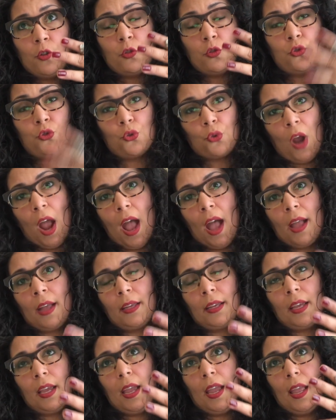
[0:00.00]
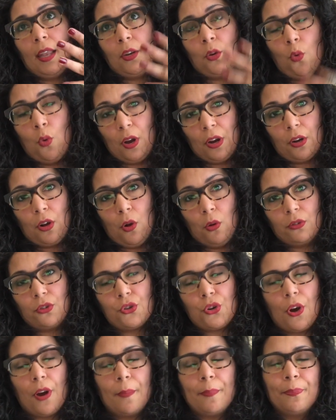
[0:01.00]
drag and queer
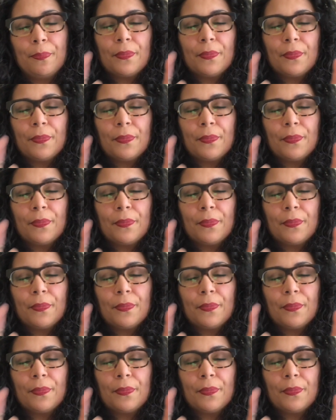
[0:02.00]
culture.